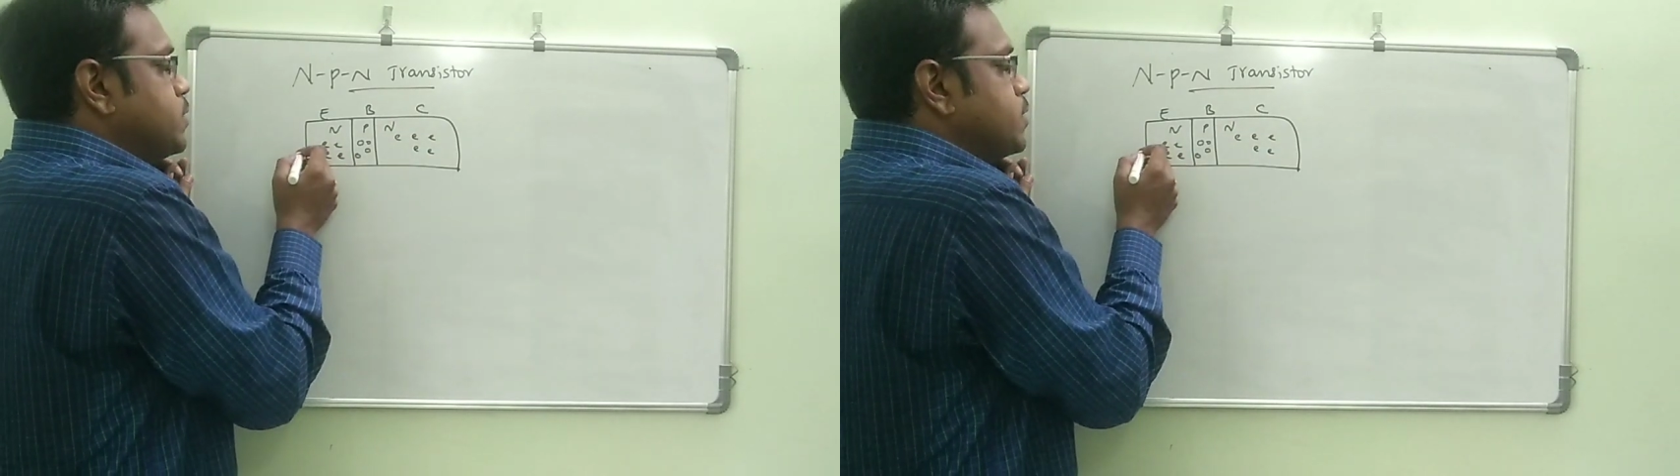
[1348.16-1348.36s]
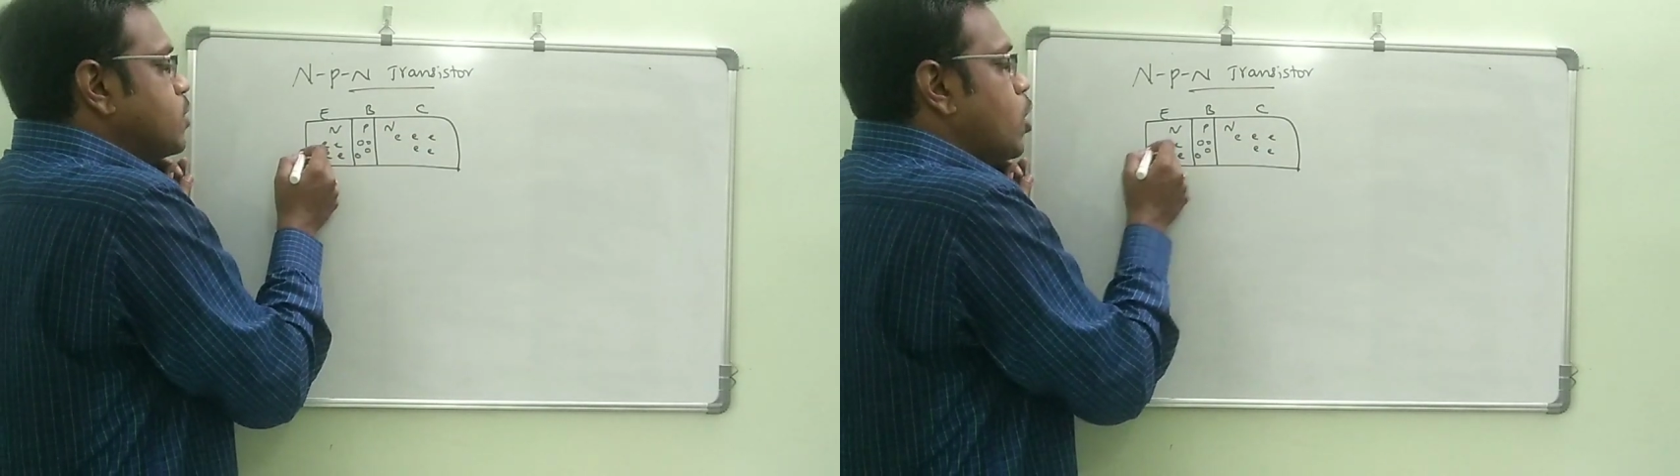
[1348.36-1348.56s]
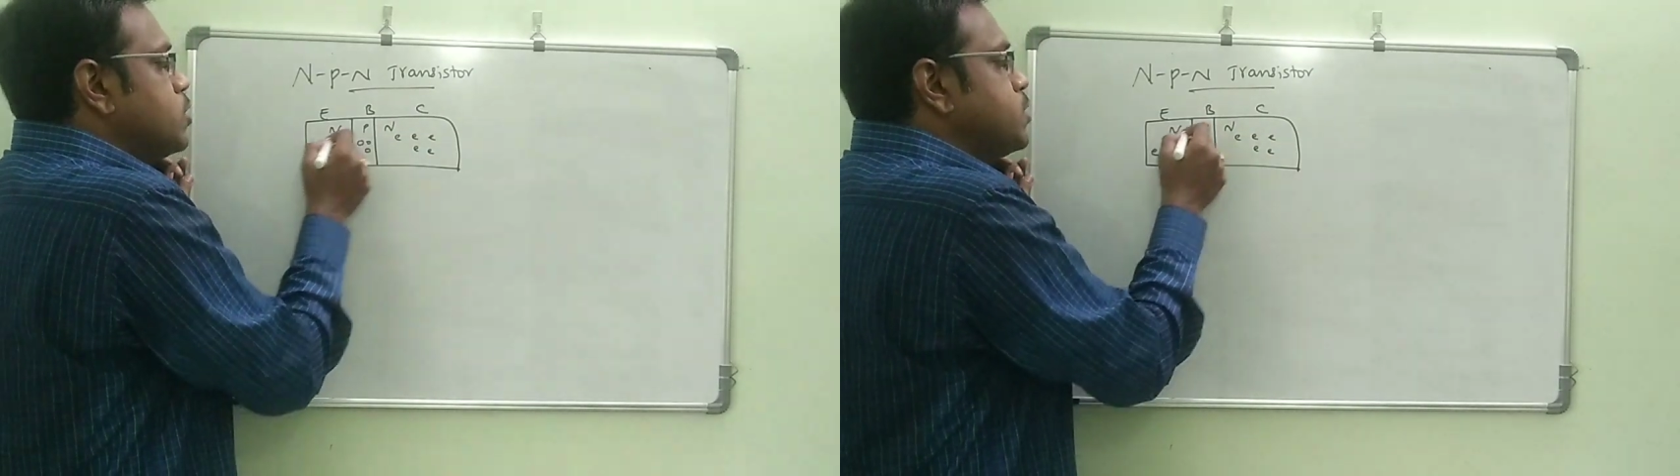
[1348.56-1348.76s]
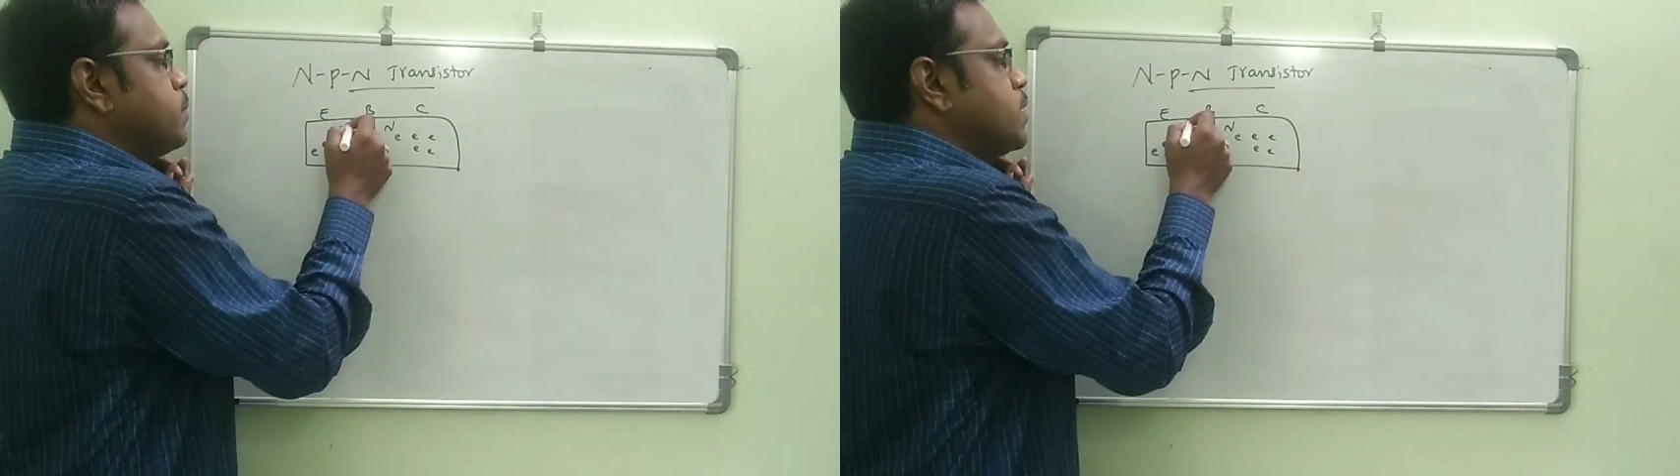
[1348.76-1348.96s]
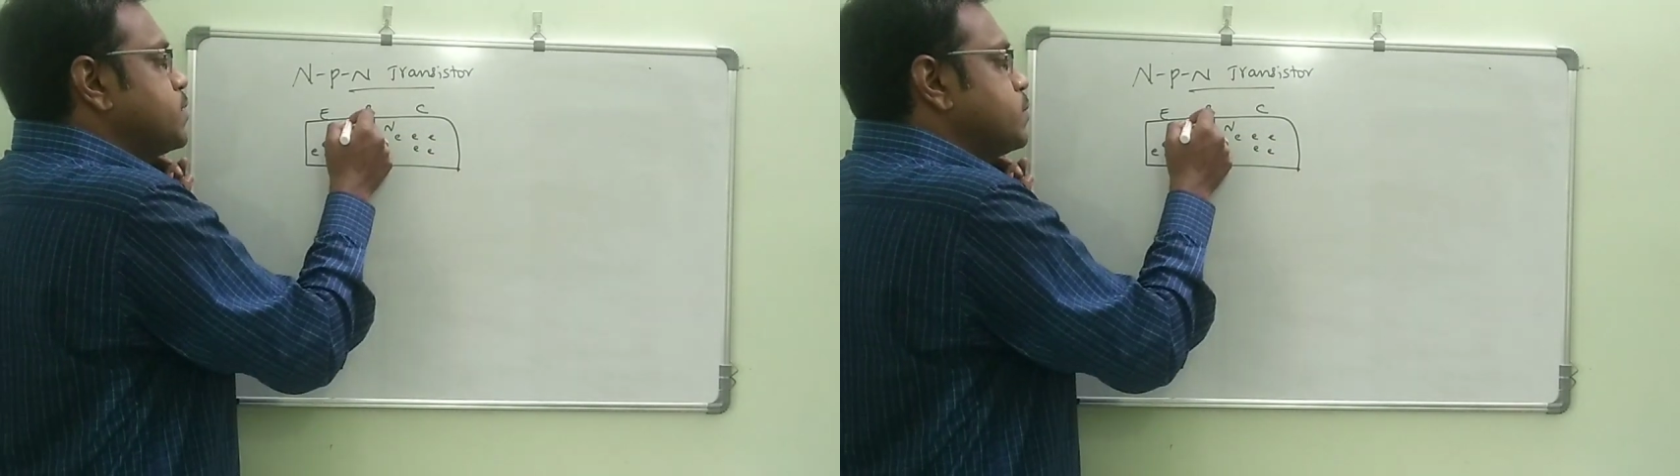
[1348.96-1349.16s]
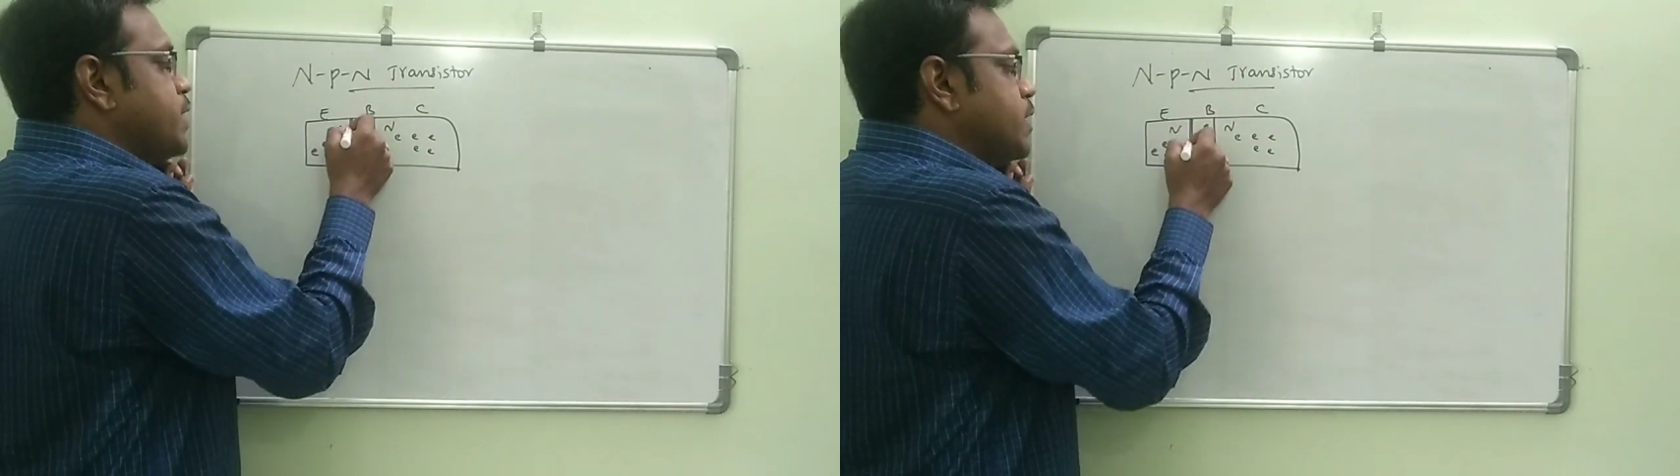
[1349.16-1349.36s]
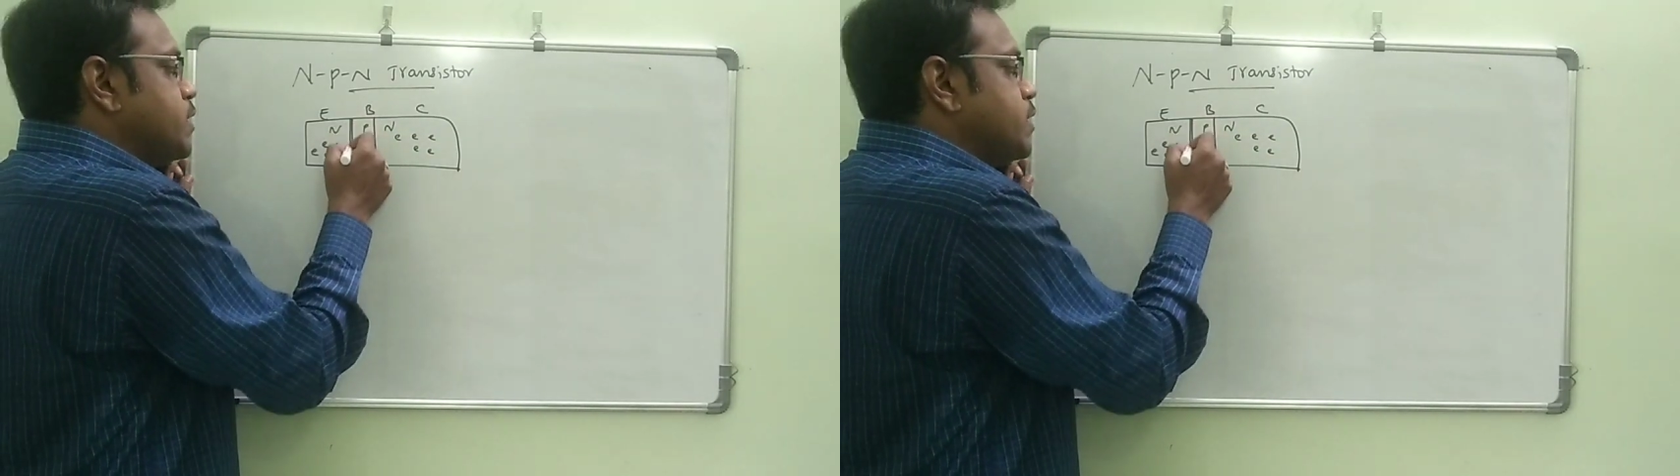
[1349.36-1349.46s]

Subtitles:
As a concept, this